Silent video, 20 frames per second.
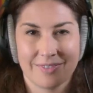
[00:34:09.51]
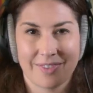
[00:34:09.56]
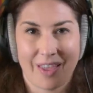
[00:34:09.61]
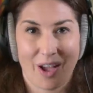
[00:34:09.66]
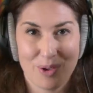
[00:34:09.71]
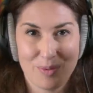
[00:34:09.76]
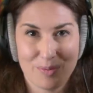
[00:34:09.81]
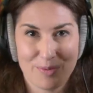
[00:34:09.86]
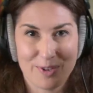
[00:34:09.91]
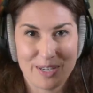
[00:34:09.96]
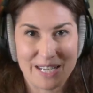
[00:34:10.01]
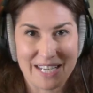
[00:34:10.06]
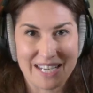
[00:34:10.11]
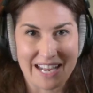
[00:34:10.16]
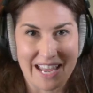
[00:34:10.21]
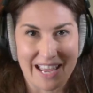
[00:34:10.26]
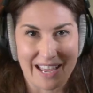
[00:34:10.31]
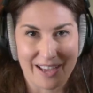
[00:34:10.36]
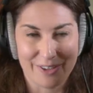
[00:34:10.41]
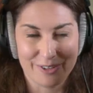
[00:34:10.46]
Hopefully,
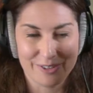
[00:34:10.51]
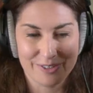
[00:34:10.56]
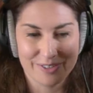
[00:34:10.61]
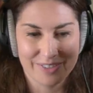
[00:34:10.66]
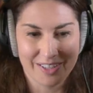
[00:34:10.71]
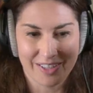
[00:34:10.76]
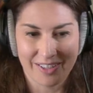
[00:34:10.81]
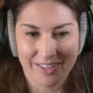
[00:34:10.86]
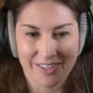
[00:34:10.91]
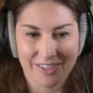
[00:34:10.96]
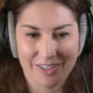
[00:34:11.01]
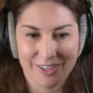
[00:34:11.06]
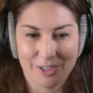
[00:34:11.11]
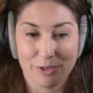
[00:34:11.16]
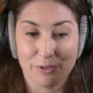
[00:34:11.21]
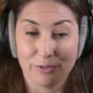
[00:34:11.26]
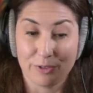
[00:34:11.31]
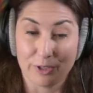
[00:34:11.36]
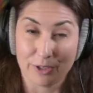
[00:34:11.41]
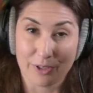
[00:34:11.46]
now
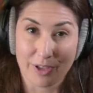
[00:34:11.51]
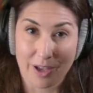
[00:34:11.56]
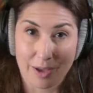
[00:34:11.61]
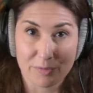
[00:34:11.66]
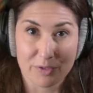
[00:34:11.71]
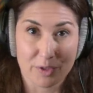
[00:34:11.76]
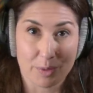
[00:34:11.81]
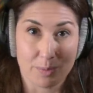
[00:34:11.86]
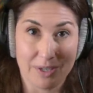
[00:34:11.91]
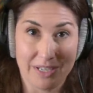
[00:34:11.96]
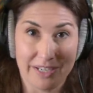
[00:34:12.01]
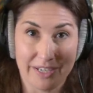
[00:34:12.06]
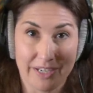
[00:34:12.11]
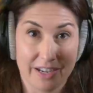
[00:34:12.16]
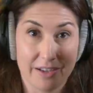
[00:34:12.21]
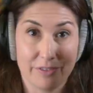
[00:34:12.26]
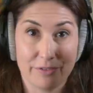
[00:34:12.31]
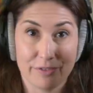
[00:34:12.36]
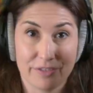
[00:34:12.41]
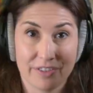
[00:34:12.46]
you feel comfortable
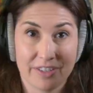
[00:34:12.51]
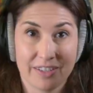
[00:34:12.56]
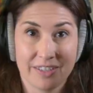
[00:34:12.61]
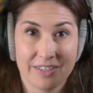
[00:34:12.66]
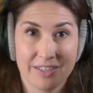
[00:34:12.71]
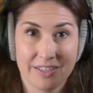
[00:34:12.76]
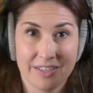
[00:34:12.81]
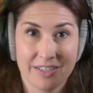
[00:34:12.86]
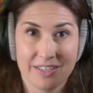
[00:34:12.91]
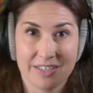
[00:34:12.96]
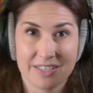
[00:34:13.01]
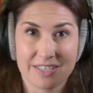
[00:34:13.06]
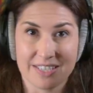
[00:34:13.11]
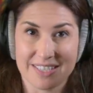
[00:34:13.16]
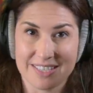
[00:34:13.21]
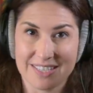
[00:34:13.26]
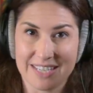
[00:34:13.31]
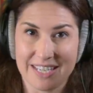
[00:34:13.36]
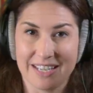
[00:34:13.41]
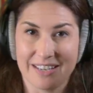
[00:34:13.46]
enough to
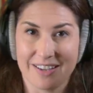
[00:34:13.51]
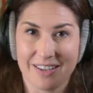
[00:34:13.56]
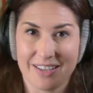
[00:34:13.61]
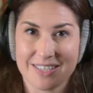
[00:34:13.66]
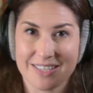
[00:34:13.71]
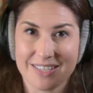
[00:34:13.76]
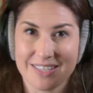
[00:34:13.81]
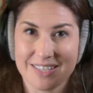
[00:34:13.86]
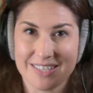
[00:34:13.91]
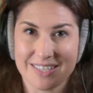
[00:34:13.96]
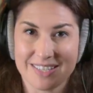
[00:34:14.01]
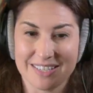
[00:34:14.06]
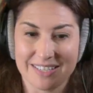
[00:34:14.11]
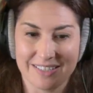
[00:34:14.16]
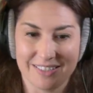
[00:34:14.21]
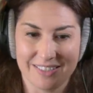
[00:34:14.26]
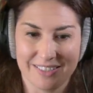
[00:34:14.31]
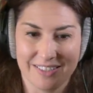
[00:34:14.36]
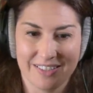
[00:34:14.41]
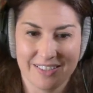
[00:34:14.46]
sit nice and
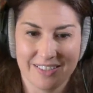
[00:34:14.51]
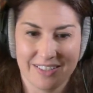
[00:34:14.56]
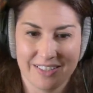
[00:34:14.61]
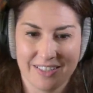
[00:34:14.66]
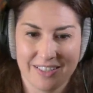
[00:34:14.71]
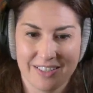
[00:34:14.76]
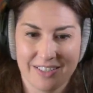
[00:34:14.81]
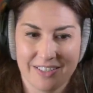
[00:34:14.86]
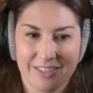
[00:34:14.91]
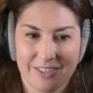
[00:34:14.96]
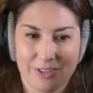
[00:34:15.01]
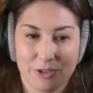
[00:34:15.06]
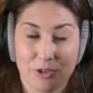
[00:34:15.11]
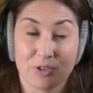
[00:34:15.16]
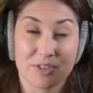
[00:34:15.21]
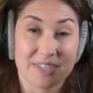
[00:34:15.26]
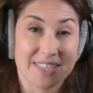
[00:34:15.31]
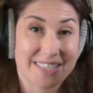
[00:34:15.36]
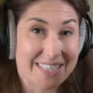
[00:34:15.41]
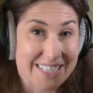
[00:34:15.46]
still,
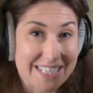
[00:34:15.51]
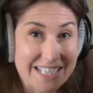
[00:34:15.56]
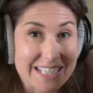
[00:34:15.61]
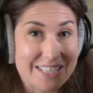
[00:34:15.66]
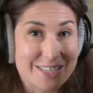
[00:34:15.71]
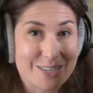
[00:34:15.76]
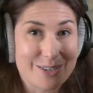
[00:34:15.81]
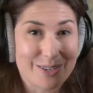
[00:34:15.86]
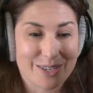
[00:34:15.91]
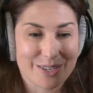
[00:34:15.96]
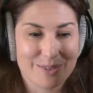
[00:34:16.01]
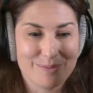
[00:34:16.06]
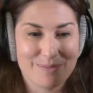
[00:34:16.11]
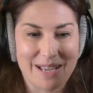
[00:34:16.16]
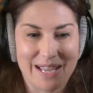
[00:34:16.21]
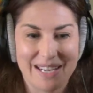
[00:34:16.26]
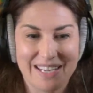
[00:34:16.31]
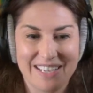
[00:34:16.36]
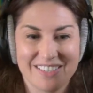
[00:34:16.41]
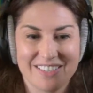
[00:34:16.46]
or as still as you can
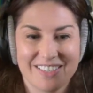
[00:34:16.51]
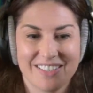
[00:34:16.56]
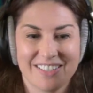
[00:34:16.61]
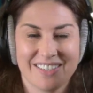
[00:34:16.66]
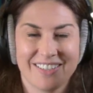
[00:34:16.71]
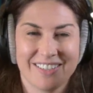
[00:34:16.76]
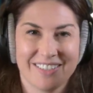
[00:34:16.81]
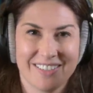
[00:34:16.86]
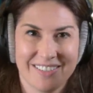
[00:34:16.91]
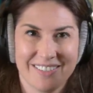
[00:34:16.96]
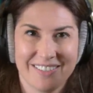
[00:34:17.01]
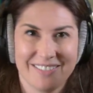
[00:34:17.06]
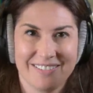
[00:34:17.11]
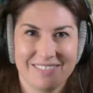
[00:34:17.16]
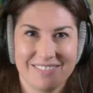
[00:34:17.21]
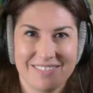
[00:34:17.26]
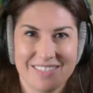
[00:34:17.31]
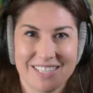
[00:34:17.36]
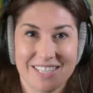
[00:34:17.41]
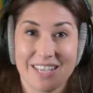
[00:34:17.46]
manage
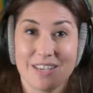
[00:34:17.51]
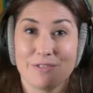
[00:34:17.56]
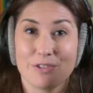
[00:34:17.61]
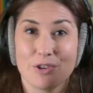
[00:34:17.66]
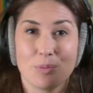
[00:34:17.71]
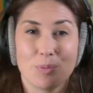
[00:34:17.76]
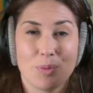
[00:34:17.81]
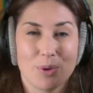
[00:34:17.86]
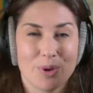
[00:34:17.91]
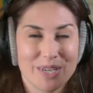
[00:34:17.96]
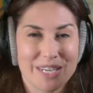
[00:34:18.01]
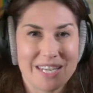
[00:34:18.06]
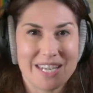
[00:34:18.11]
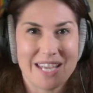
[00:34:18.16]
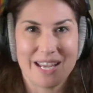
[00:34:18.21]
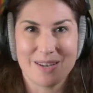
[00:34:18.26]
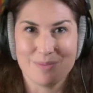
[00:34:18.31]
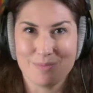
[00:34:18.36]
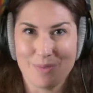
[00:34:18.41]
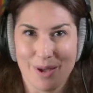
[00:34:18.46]
to give your body
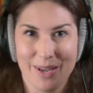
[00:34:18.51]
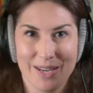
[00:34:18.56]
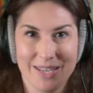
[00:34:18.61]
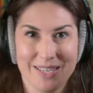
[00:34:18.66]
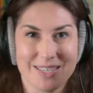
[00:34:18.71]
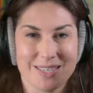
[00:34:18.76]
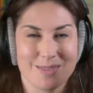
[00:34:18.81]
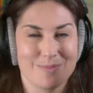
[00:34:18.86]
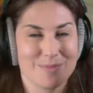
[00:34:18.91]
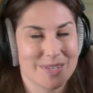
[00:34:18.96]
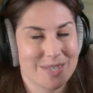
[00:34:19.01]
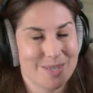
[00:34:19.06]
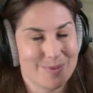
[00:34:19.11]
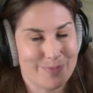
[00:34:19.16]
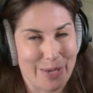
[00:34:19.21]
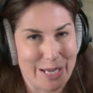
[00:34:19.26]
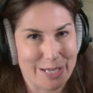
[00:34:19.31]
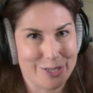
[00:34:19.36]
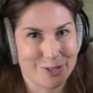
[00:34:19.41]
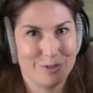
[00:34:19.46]
and mind some
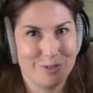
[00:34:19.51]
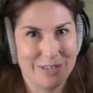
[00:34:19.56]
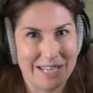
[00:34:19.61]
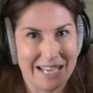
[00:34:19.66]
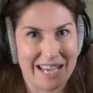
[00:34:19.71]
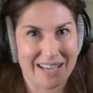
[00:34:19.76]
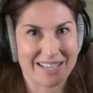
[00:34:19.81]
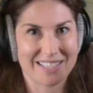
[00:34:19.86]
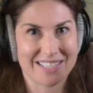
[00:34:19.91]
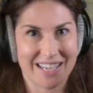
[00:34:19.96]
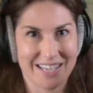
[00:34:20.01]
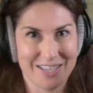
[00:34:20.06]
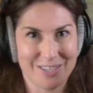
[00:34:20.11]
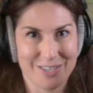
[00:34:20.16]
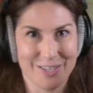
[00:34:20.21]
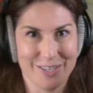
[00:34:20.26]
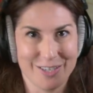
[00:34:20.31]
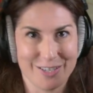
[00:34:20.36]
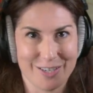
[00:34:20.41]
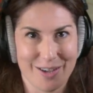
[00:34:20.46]
special
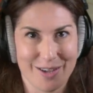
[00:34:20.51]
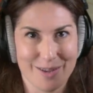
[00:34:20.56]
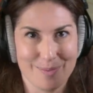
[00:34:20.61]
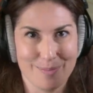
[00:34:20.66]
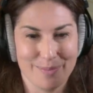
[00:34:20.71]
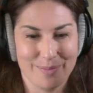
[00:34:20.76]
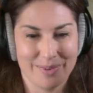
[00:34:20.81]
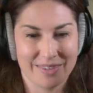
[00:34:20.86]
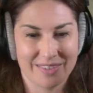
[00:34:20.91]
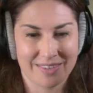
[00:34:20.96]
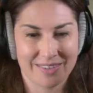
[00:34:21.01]
relaxation time.